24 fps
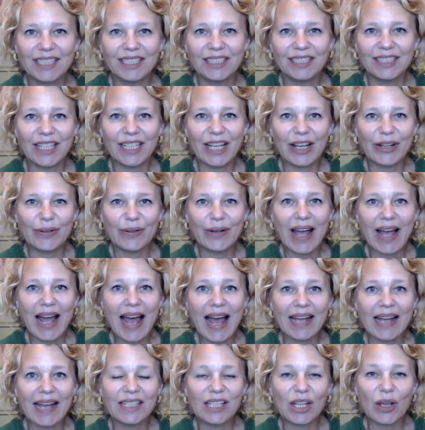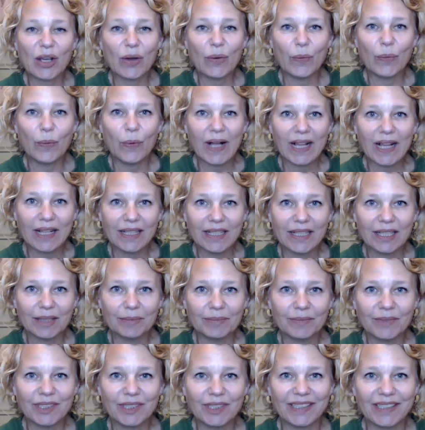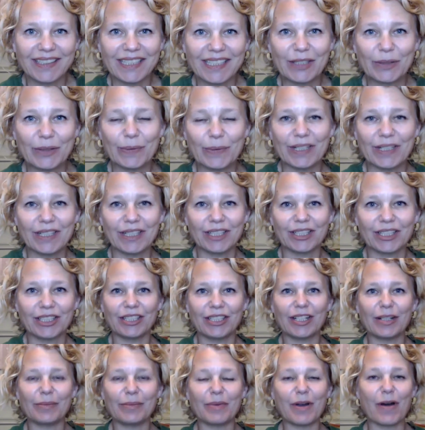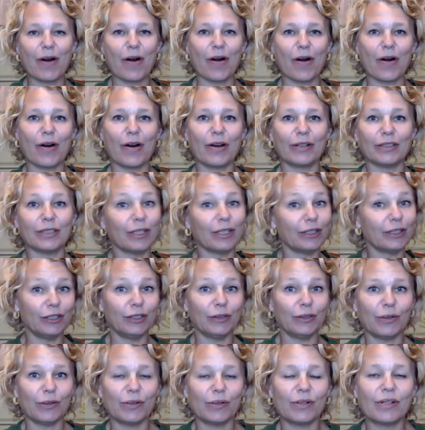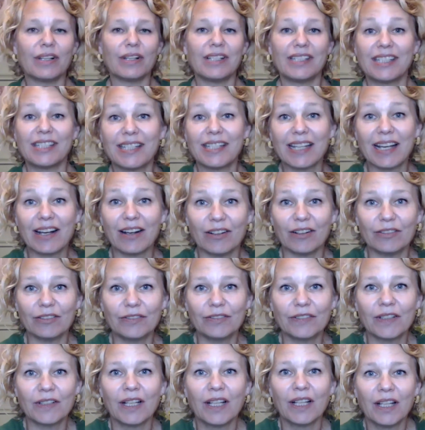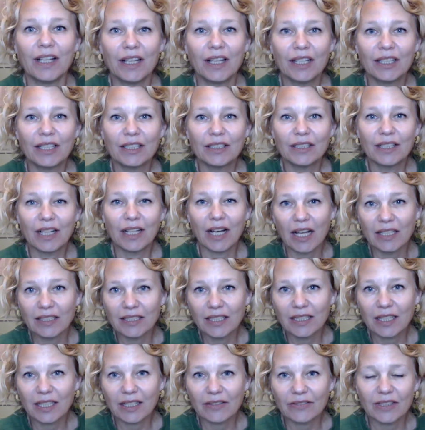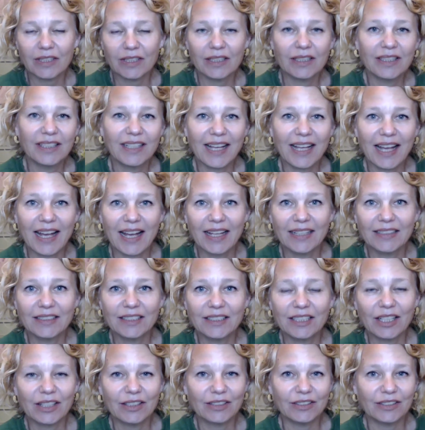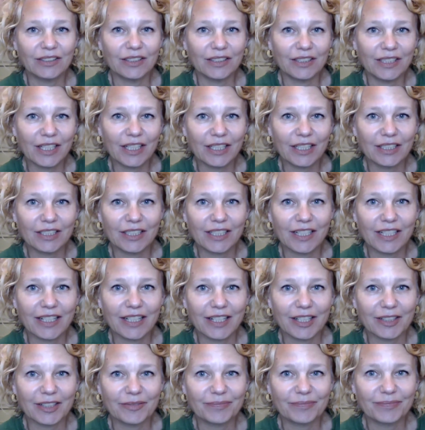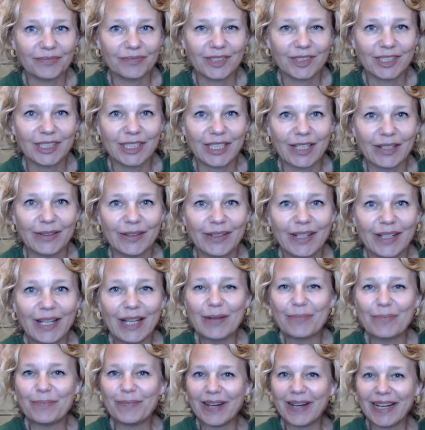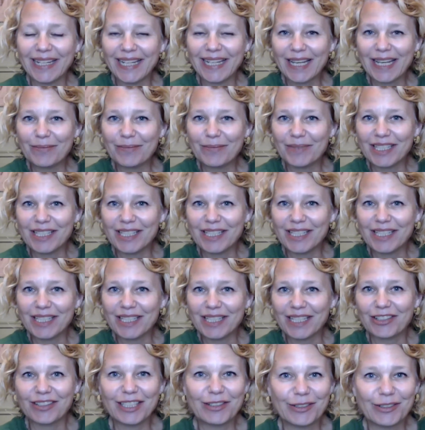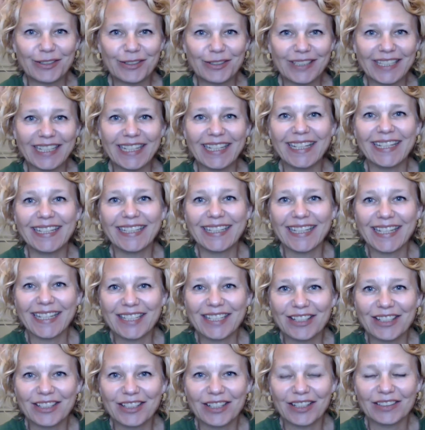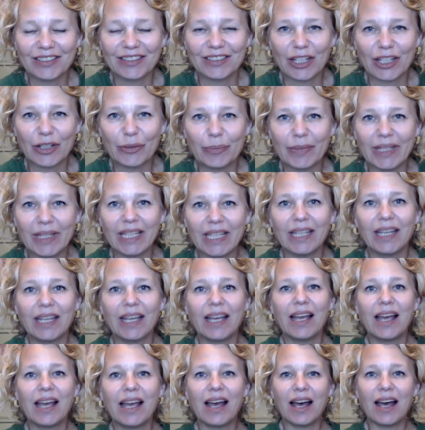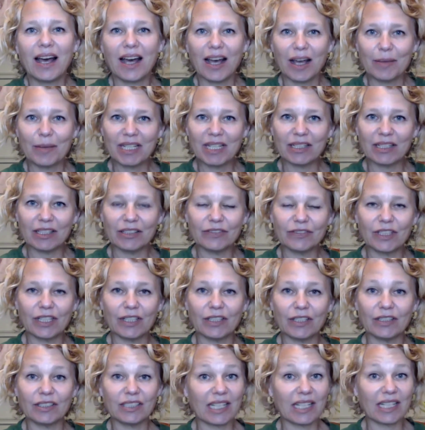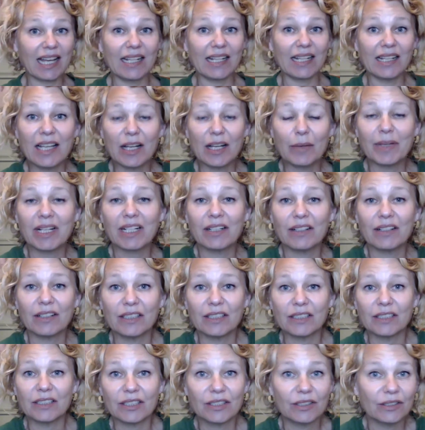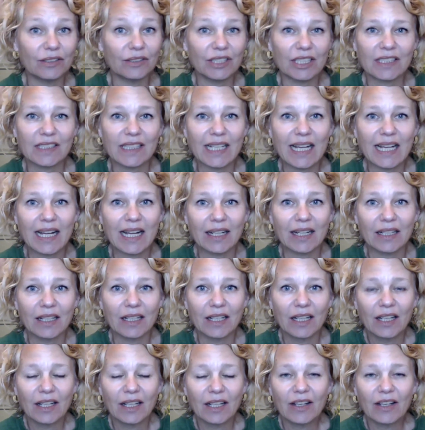Hello and welcome to this workshop on yourself. Uncover and nurture her. So my name is Katrina Horn. In case you don't know me, I'm a life coach and I help my clients do just that.